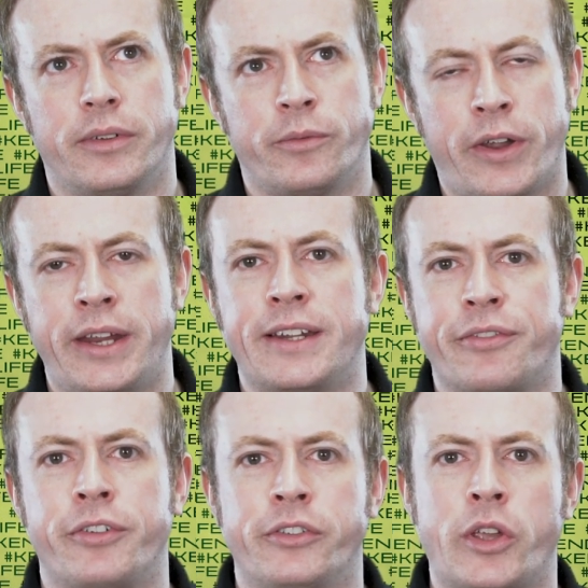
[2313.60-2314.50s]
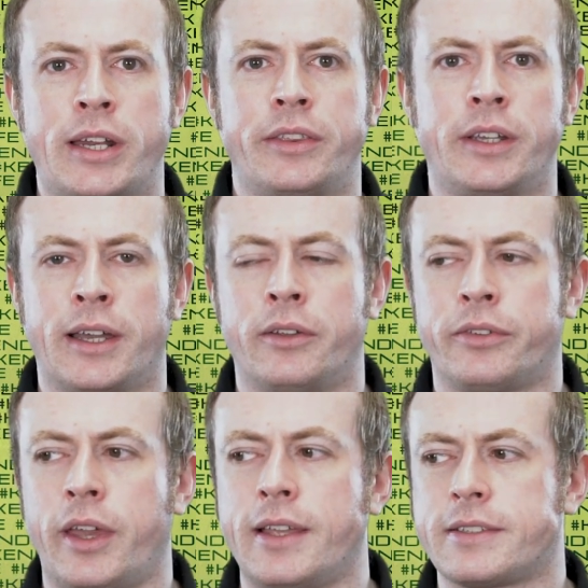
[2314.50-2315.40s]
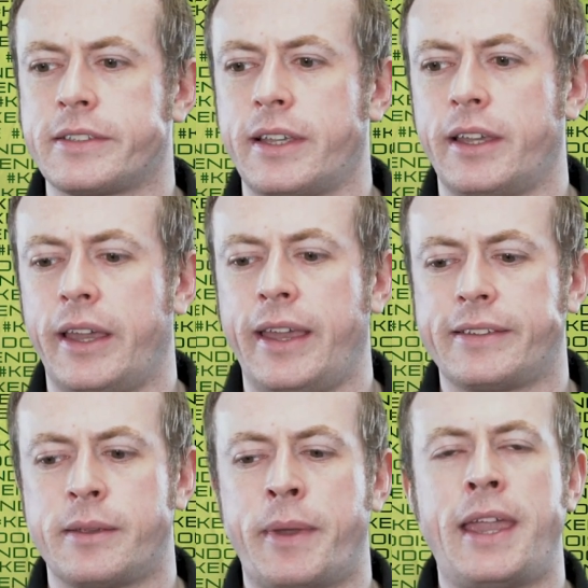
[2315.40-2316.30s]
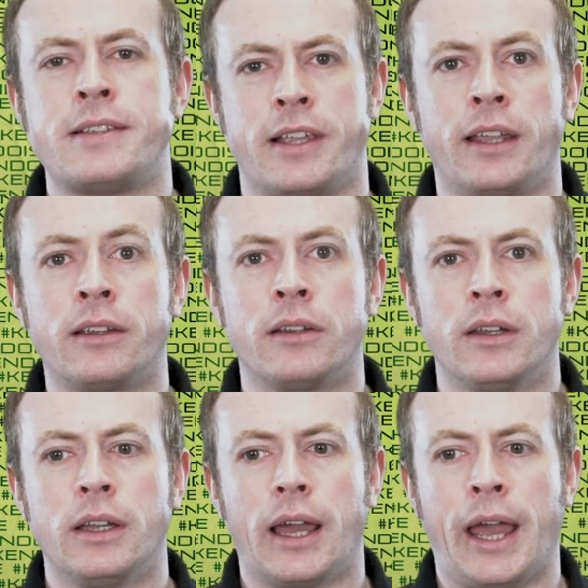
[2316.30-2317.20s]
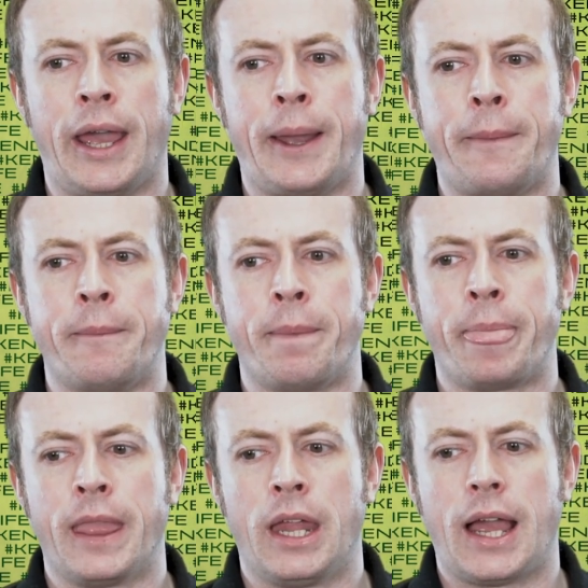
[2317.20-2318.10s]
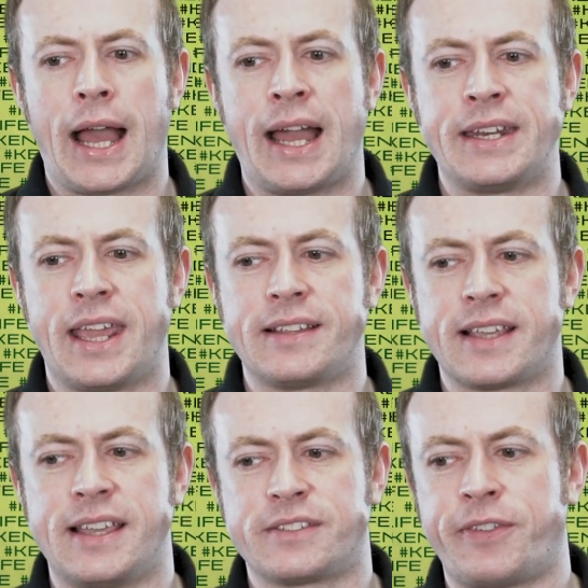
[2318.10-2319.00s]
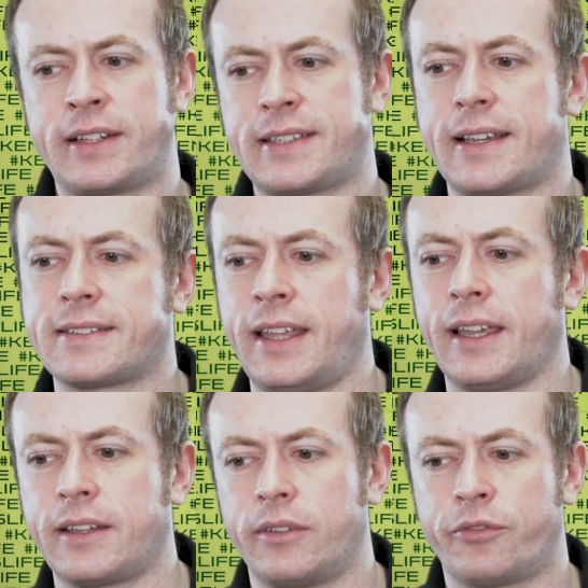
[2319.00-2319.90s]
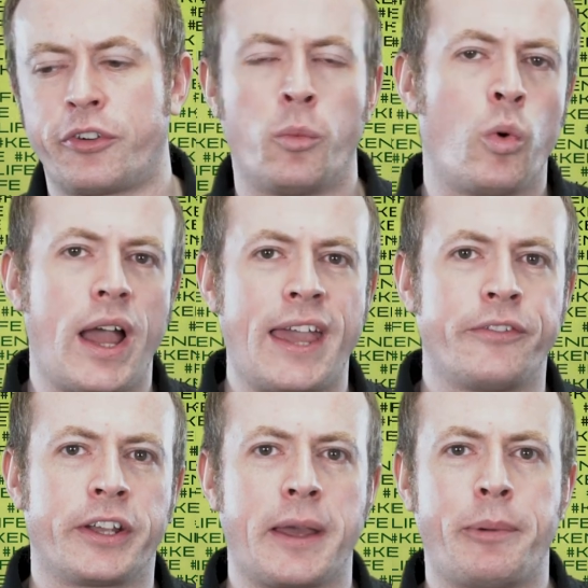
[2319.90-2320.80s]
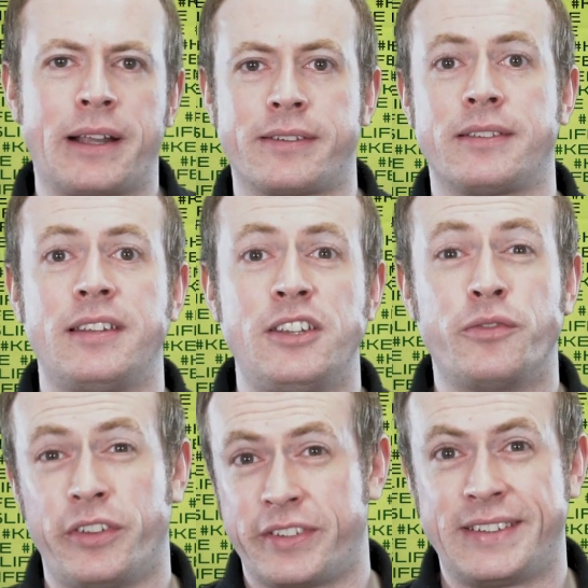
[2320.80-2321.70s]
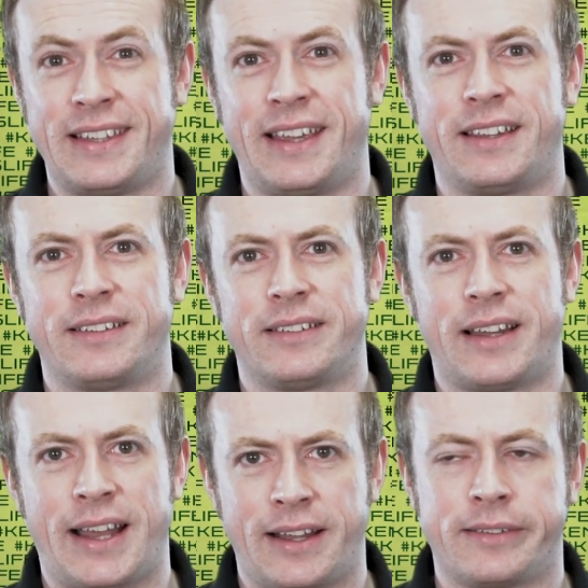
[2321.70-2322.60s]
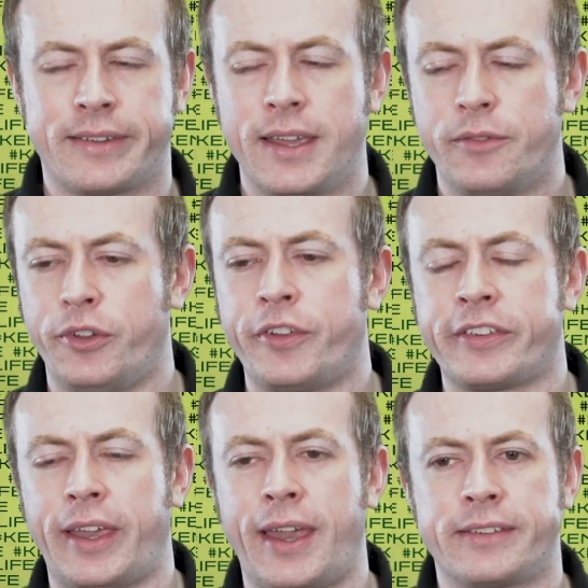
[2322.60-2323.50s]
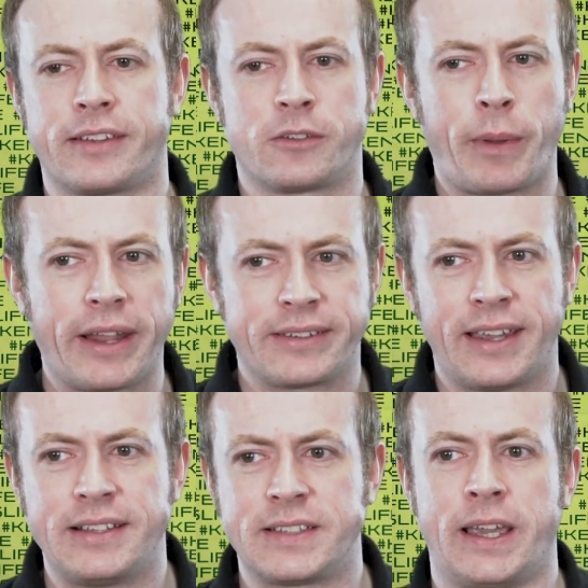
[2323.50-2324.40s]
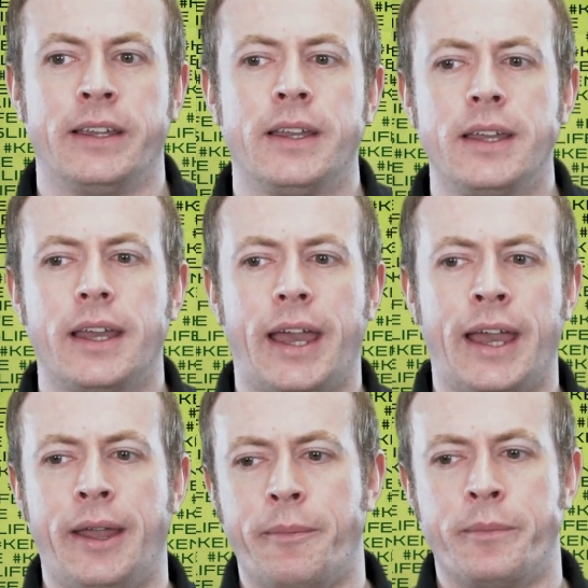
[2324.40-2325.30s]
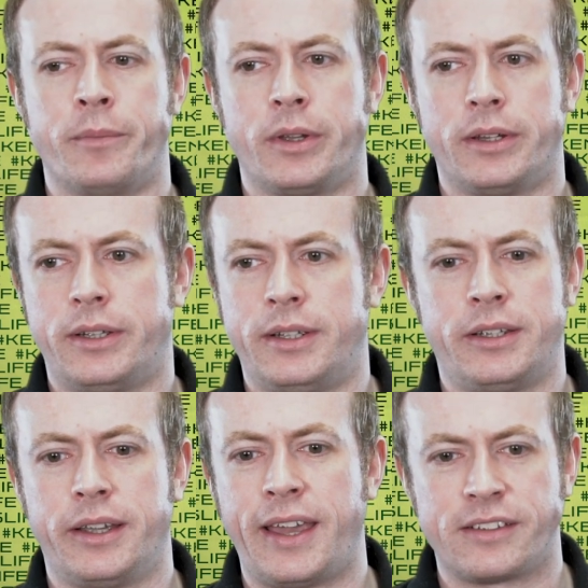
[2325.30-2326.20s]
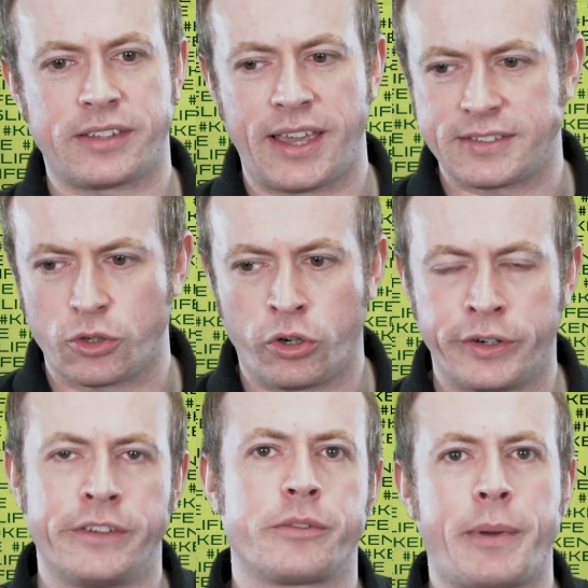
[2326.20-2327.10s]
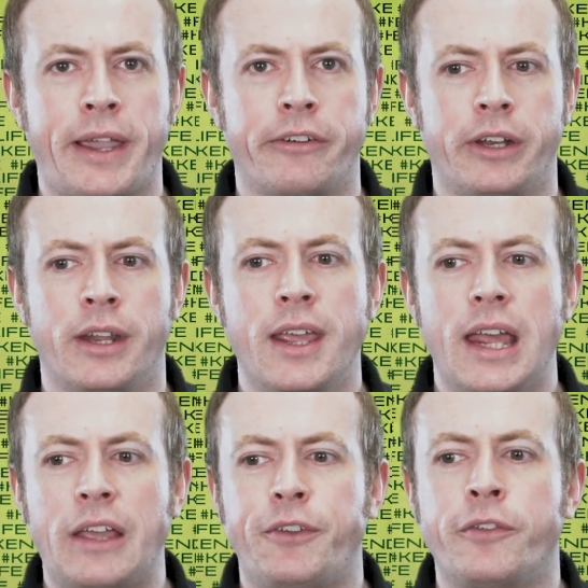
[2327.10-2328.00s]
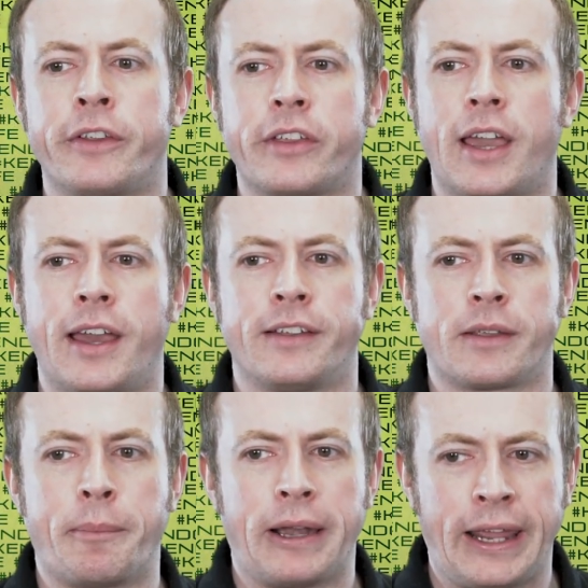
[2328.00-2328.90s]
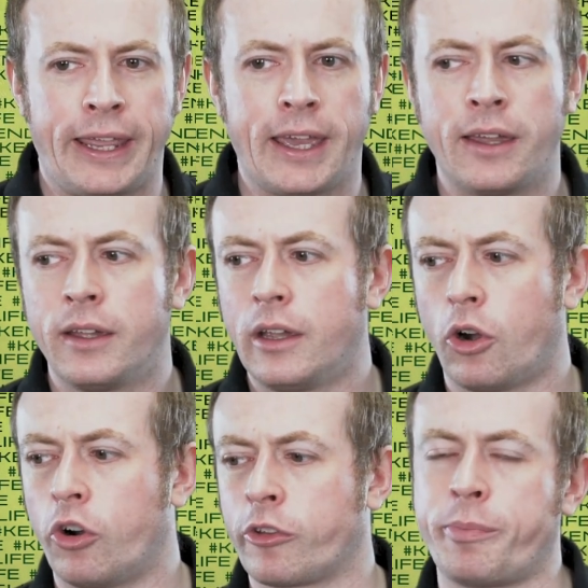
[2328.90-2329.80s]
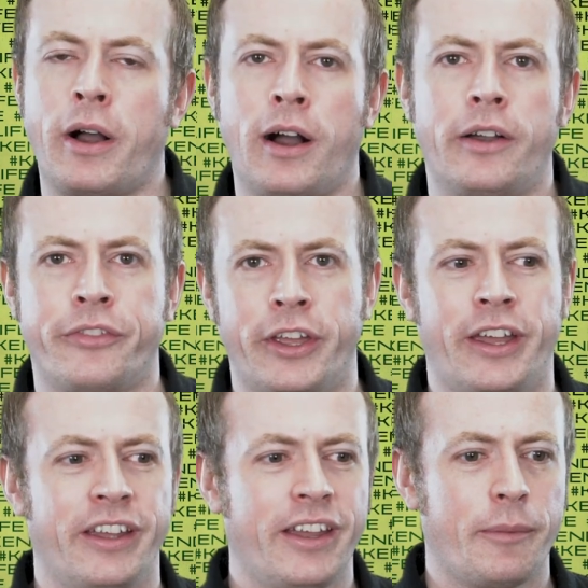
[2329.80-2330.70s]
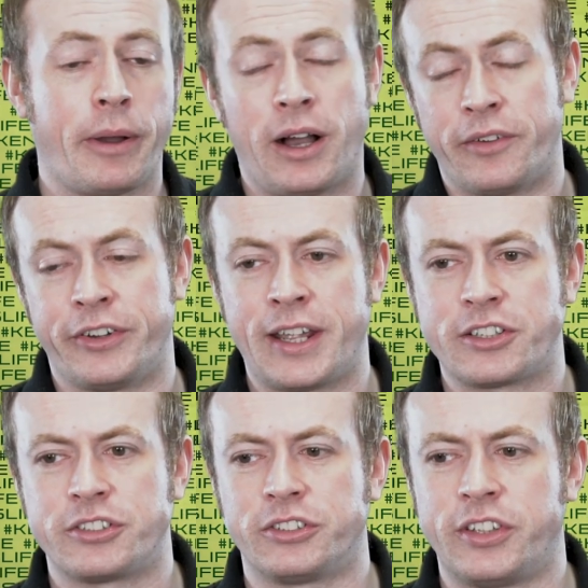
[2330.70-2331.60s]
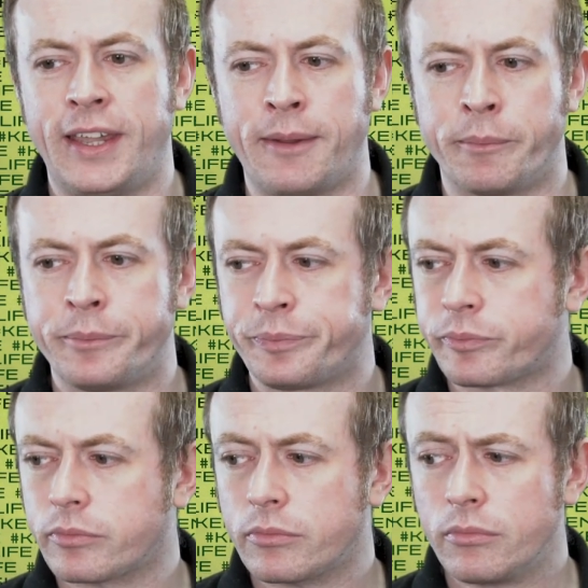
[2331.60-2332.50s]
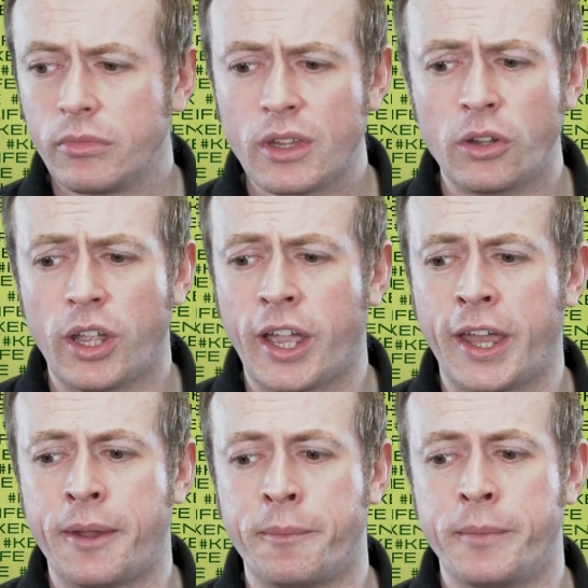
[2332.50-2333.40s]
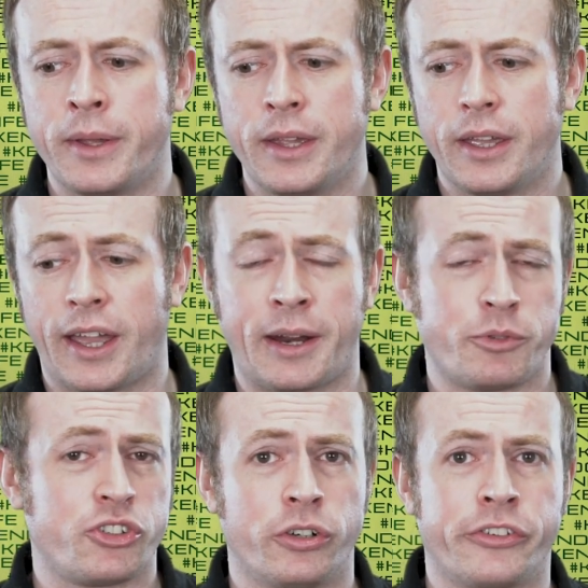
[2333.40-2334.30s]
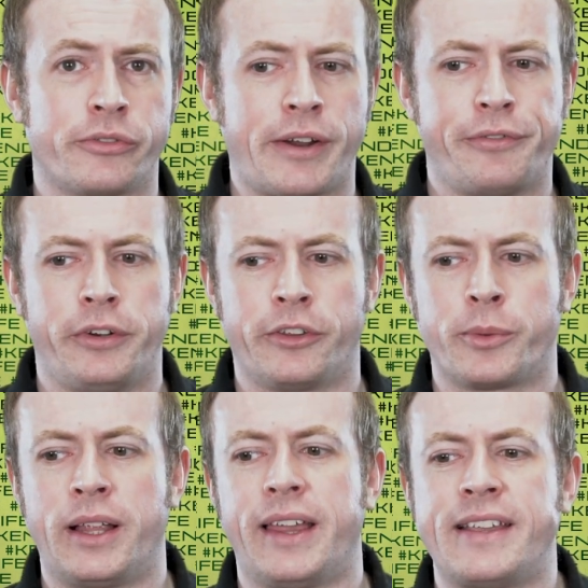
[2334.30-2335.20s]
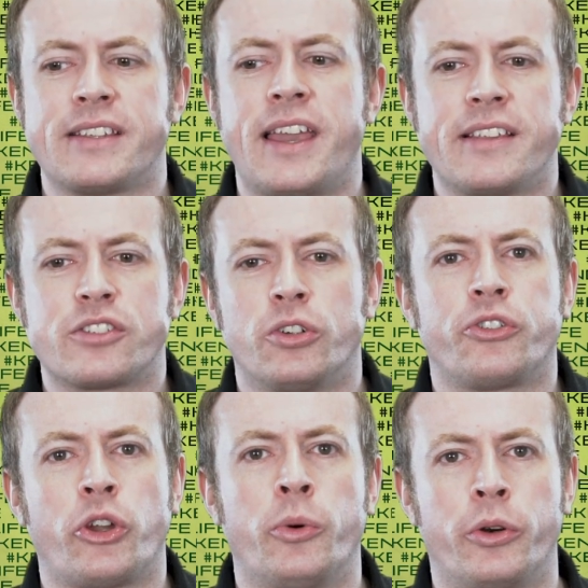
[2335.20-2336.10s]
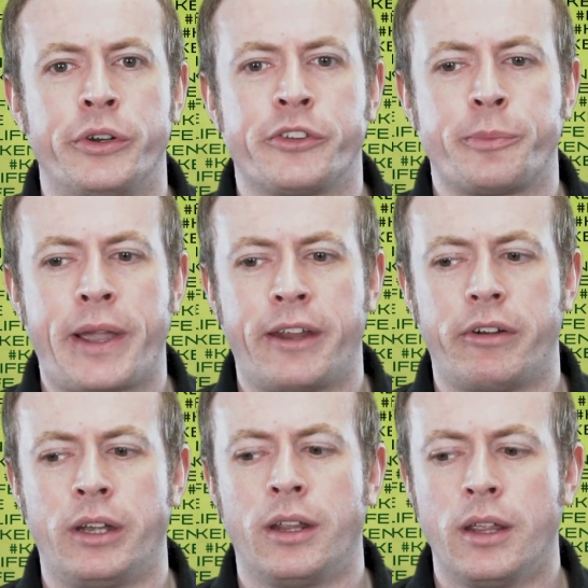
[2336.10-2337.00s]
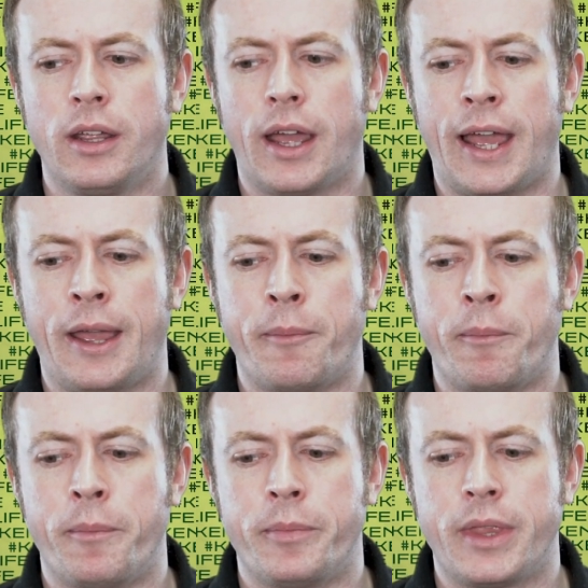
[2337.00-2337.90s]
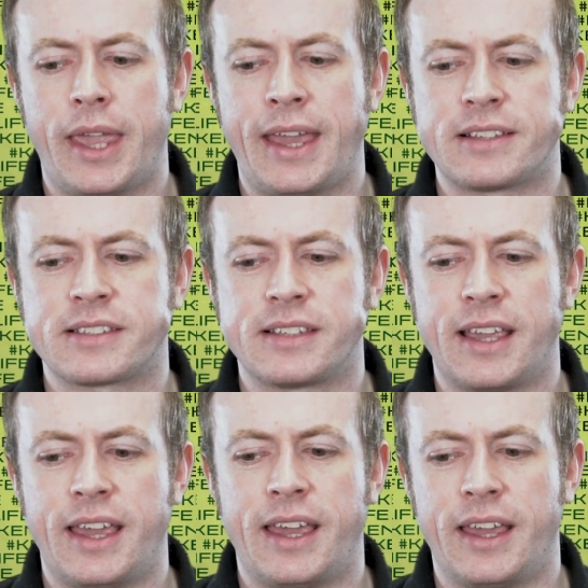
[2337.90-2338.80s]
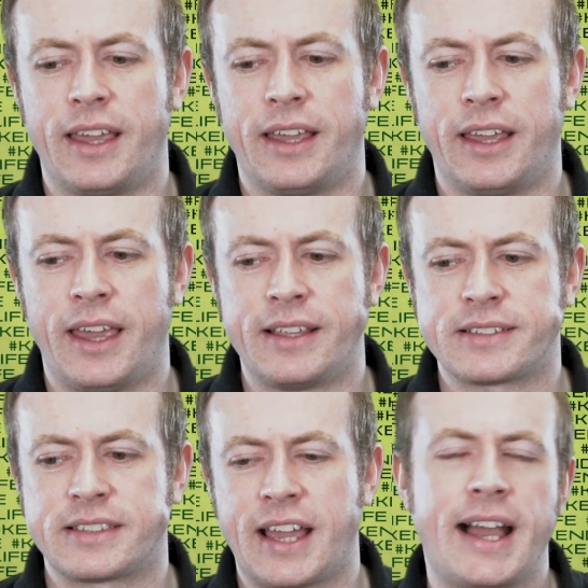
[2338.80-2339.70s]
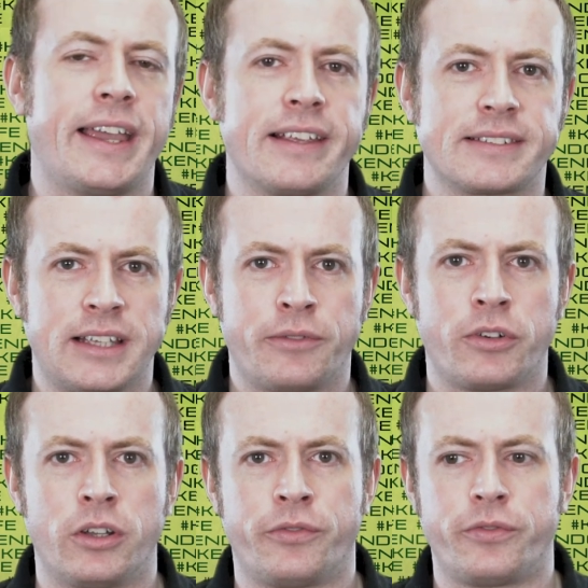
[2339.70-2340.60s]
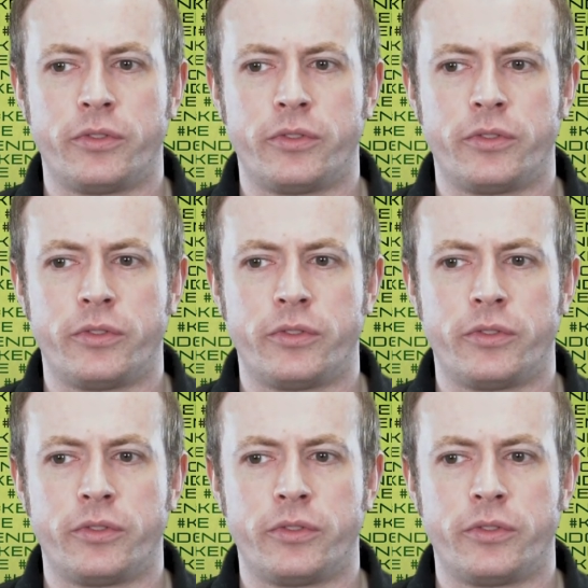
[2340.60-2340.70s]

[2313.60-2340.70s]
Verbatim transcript: very different to anything else. It's it's amazing, um, and it's it's fantastic from whatever capacity you visit it as. If you visit it as a spectator, um, it's it's awe inspiring. If you visit it as a player or as part of the part of a national team, um, and I'm sure as a referee as well, it, it's also awe inspiring. Um, it's it's the highest level of